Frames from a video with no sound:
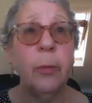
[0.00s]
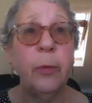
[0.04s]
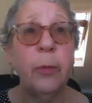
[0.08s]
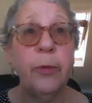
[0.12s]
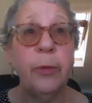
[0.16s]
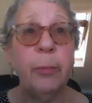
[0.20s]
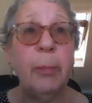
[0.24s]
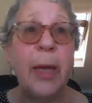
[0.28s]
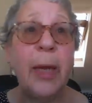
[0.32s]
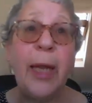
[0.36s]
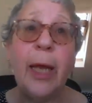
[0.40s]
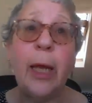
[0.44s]

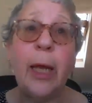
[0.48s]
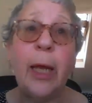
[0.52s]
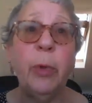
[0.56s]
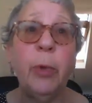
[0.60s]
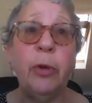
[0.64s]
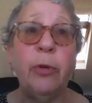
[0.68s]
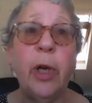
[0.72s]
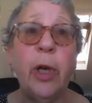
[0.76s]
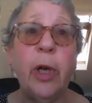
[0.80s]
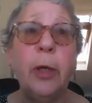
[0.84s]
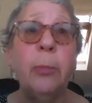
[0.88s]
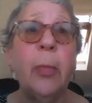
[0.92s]
to make up
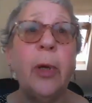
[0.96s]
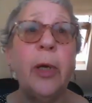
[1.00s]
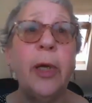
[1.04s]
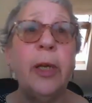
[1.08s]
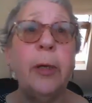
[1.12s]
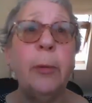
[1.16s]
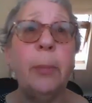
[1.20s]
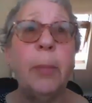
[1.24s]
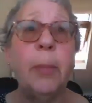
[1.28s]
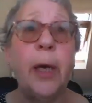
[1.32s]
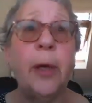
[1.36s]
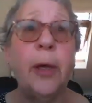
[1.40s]
your own
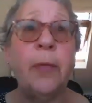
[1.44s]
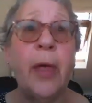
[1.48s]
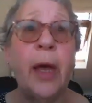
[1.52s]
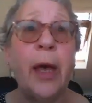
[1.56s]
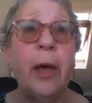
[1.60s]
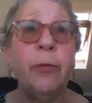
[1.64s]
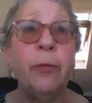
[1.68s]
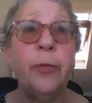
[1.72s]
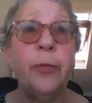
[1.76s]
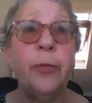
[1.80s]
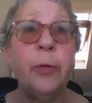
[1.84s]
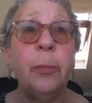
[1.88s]
mind about
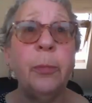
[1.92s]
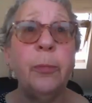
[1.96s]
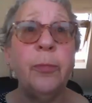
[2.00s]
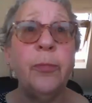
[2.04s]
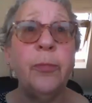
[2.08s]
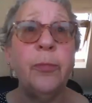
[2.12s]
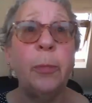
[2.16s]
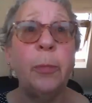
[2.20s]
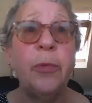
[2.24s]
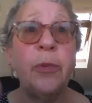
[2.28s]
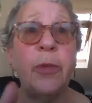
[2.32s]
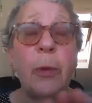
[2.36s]
that from
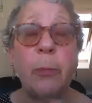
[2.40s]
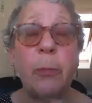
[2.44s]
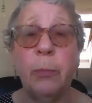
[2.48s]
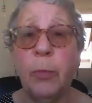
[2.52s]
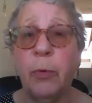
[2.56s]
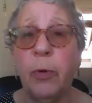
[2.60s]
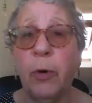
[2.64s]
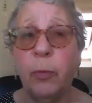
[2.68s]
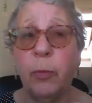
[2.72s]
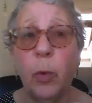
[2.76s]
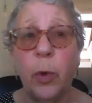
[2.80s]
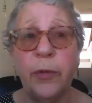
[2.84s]
some
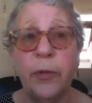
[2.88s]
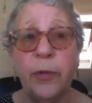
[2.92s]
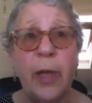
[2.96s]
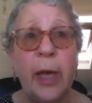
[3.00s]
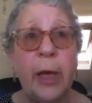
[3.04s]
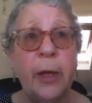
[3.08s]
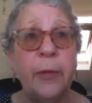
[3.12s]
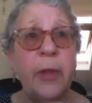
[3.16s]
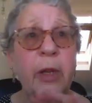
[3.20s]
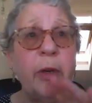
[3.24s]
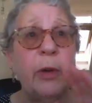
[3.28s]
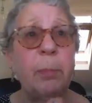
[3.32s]
of what's
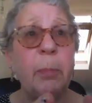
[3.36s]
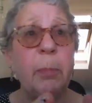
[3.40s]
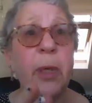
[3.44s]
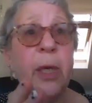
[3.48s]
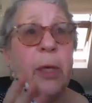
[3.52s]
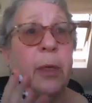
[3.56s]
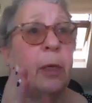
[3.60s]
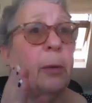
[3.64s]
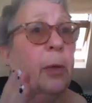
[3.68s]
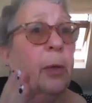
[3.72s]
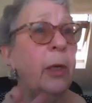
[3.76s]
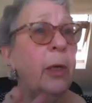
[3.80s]
out there. But
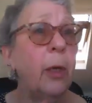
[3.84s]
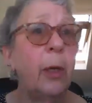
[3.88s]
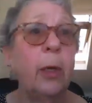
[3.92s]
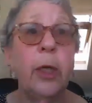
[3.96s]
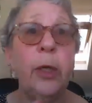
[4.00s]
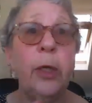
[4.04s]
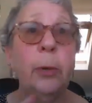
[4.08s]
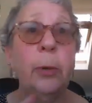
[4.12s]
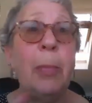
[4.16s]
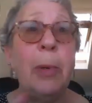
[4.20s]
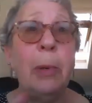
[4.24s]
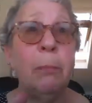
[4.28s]

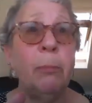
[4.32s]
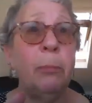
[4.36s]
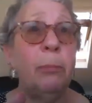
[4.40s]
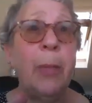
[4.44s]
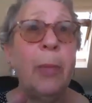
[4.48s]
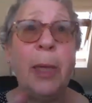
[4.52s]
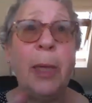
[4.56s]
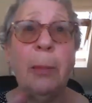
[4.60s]
you may.